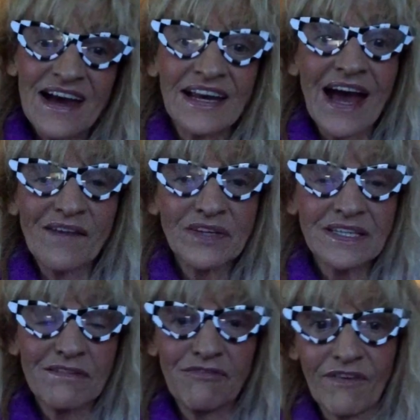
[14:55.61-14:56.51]
and having
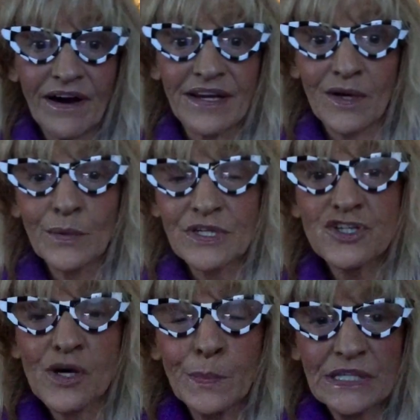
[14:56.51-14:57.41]
the fire with
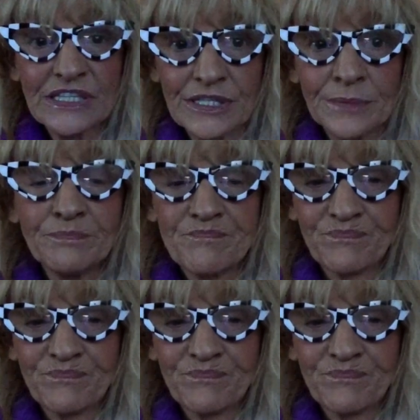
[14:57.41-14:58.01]
Jupiter,